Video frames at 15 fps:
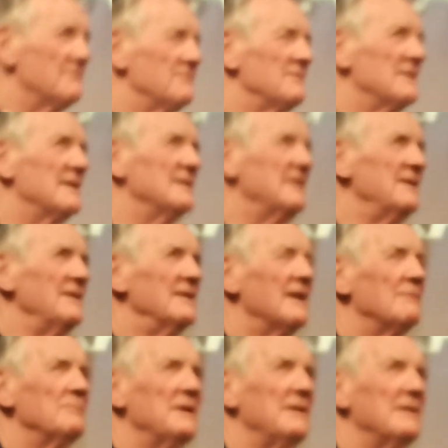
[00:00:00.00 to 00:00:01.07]
Yeah. Well,
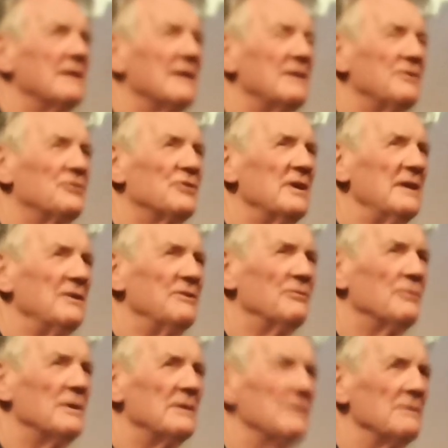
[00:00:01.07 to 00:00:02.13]
I mean, they
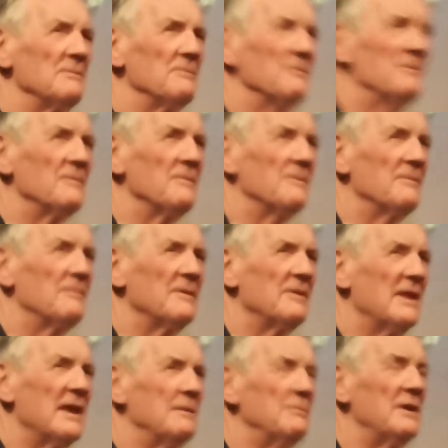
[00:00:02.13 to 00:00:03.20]
said, well,
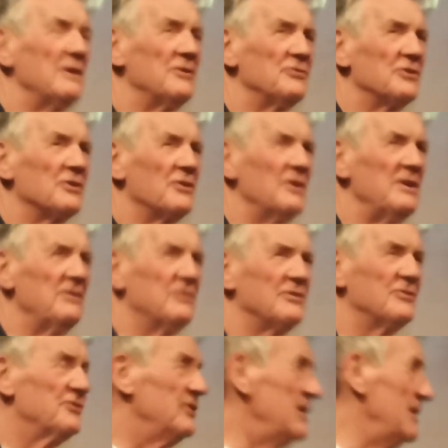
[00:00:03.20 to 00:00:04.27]
the emir has
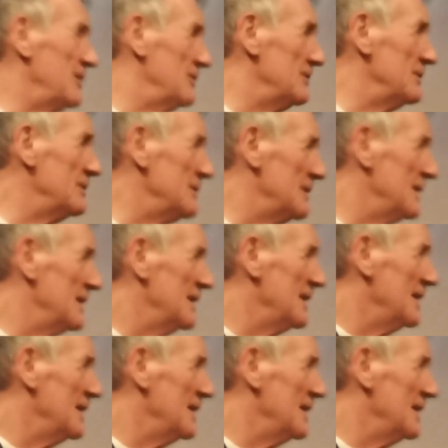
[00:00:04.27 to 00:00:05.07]
agreed to see you.